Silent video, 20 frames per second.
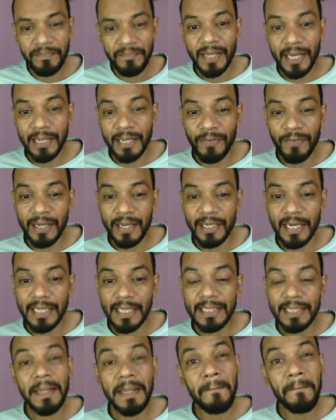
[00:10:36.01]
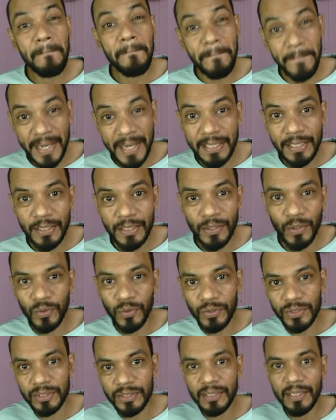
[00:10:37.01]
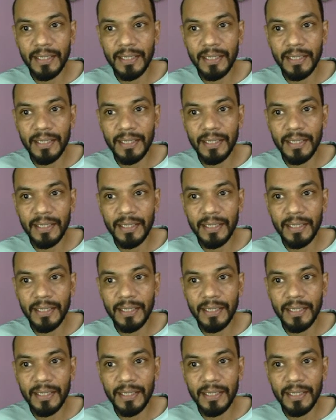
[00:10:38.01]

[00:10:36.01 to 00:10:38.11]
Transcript: And finally, the pink rose.